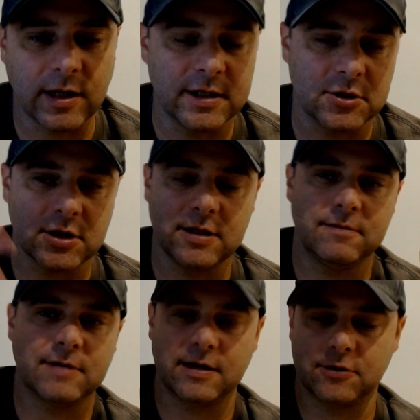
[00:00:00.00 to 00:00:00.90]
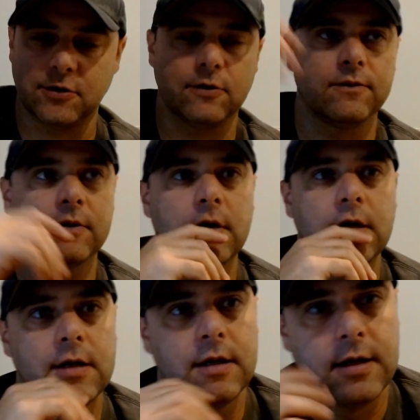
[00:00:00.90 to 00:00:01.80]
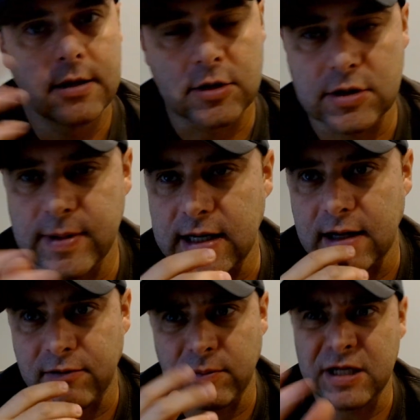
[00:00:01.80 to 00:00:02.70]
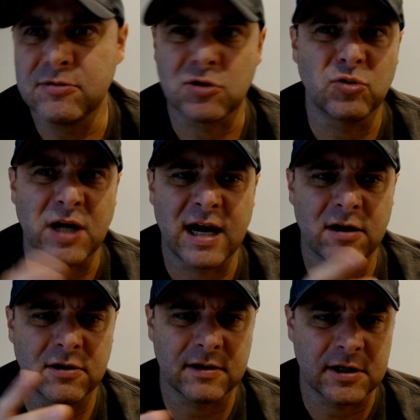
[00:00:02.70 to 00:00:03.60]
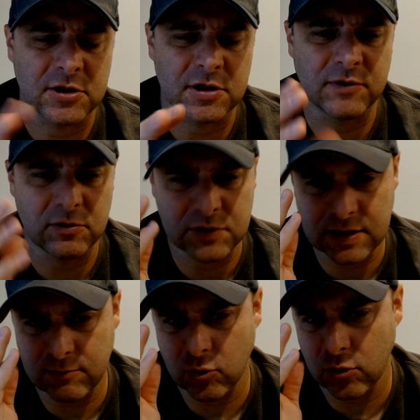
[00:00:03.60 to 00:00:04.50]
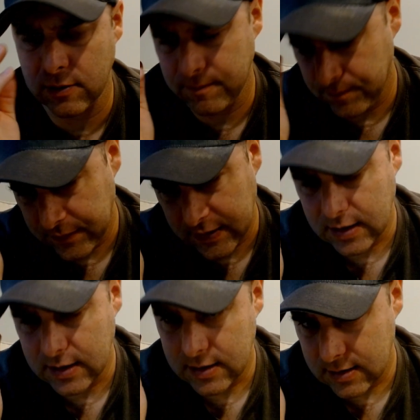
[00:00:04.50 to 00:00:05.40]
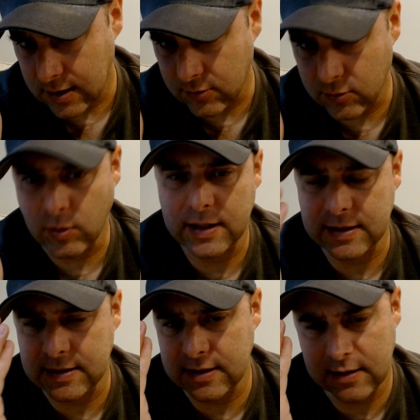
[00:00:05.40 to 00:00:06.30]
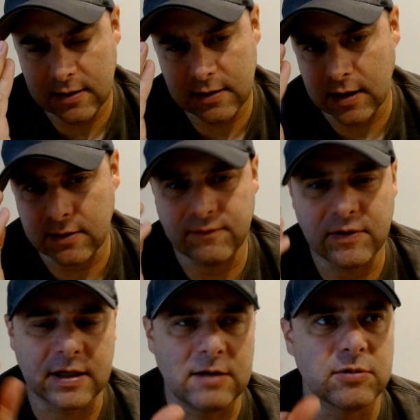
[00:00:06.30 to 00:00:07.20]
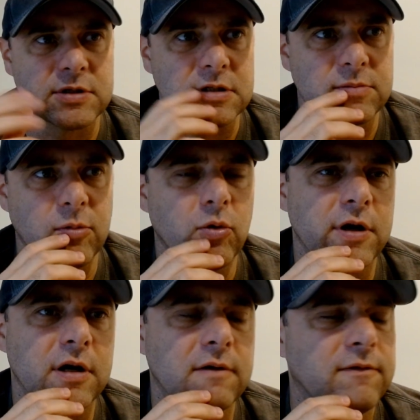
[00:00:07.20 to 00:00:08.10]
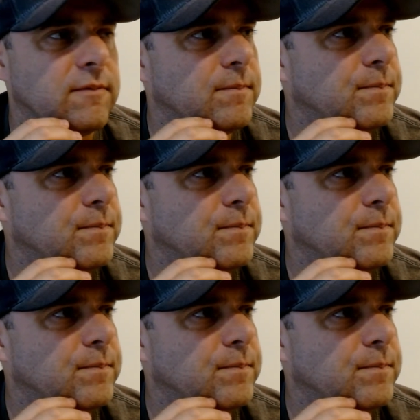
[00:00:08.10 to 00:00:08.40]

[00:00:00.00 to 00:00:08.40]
He kind of turns. So he's the bad guy for a little bit. He was a cool character, and they should have used him more. I don't know why they didn't. I feel like he wasn't explored enough.